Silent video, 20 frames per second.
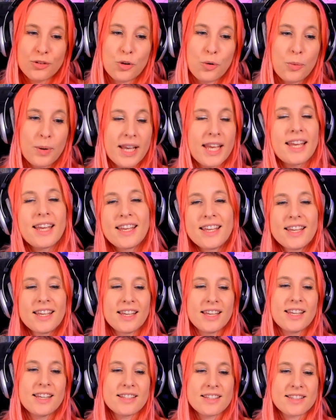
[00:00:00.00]
the way
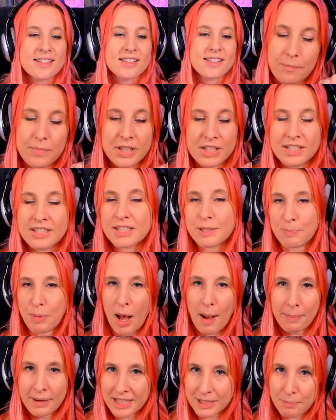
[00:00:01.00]
he is in his
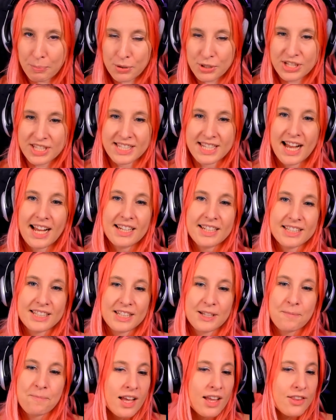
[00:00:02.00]
public
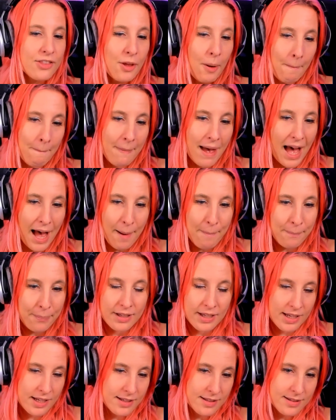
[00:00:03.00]
personality, the map
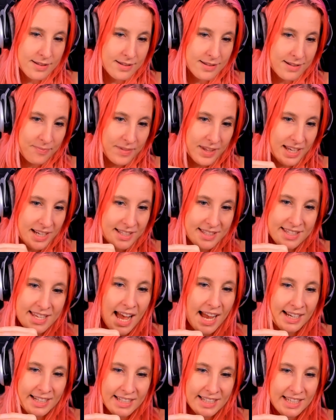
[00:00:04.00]
is
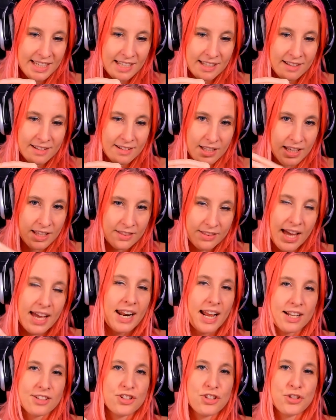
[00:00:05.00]
exactly in that
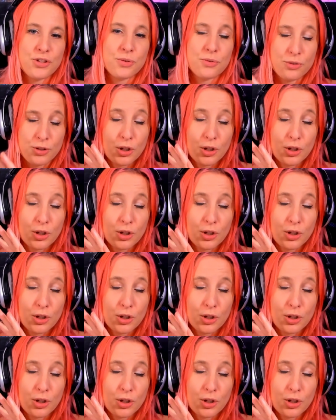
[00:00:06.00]
attitude.